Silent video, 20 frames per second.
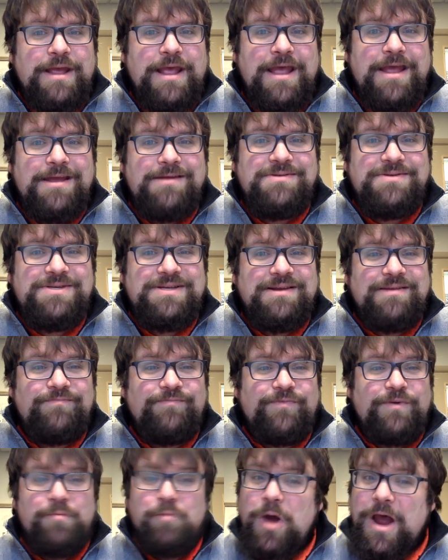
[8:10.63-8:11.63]
And
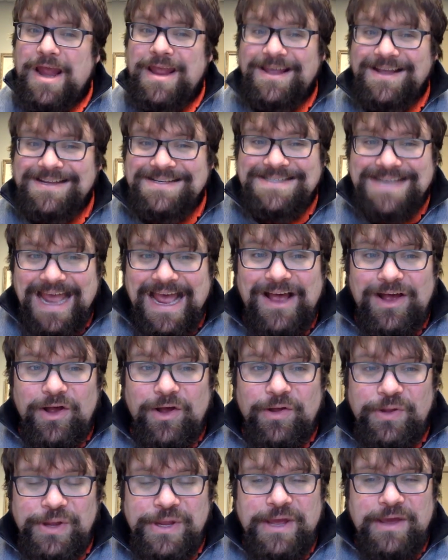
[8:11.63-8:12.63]
from what I could
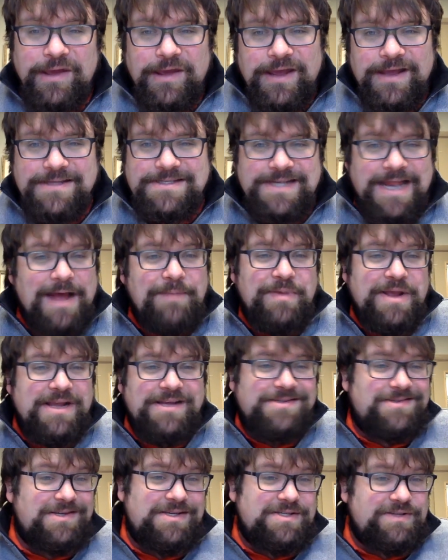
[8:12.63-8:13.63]
tell, it's not
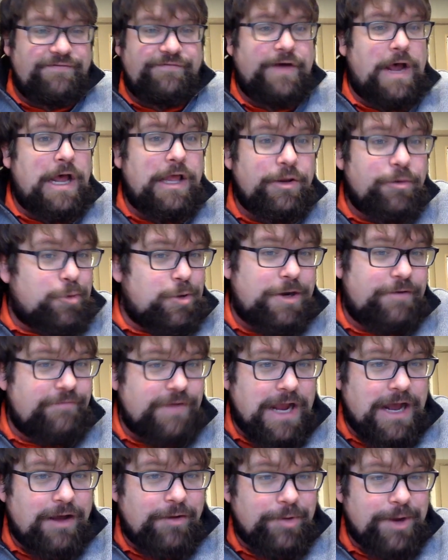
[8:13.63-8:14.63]
because he's a follower of
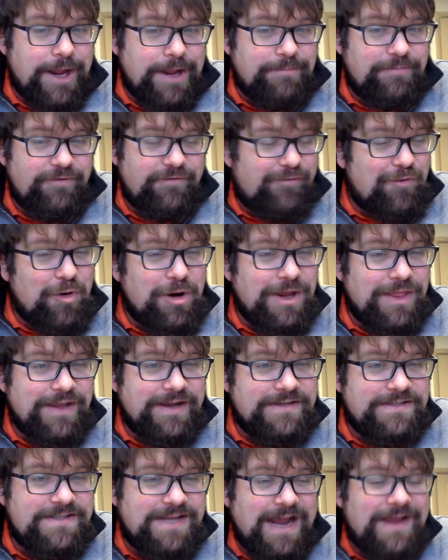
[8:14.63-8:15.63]
Yahweh before
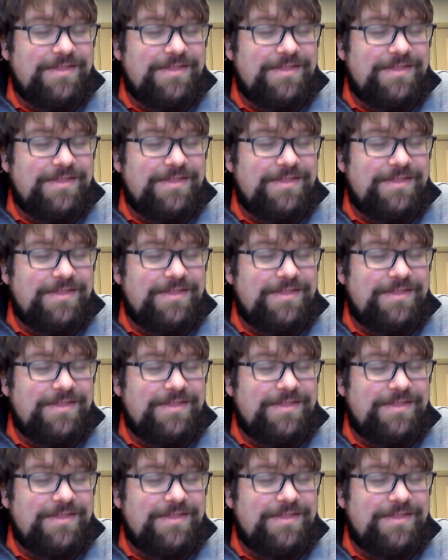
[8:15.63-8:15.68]
this.